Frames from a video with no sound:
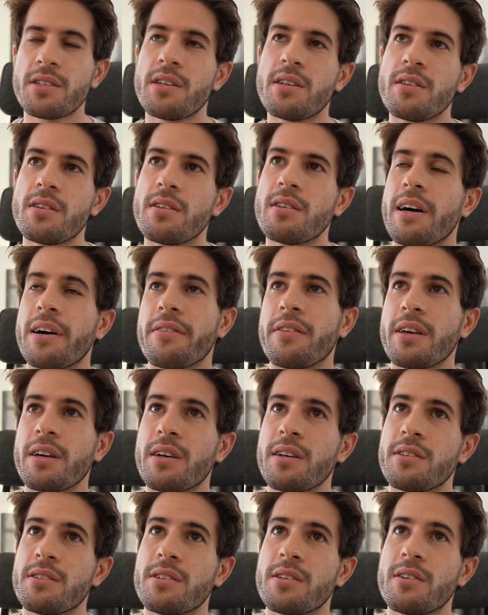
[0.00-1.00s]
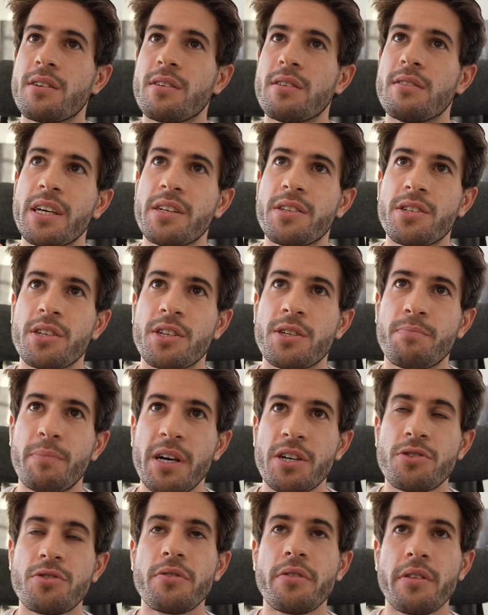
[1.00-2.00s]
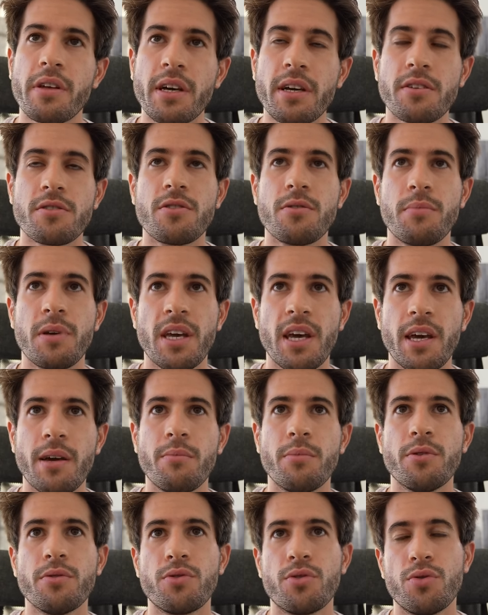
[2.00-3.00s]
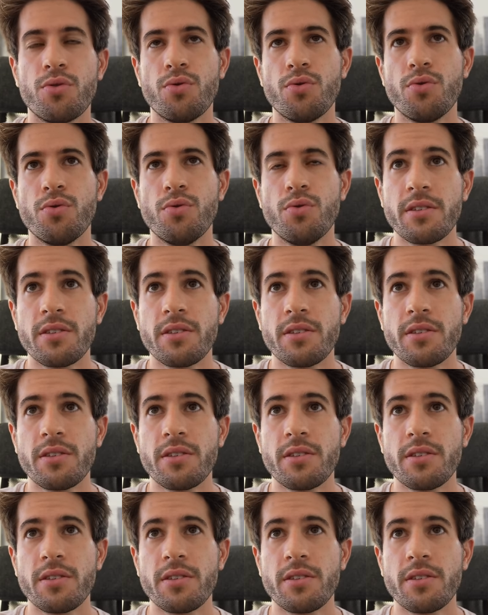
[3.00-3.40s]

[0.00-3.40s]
And I think it's a it's a special thing to be able to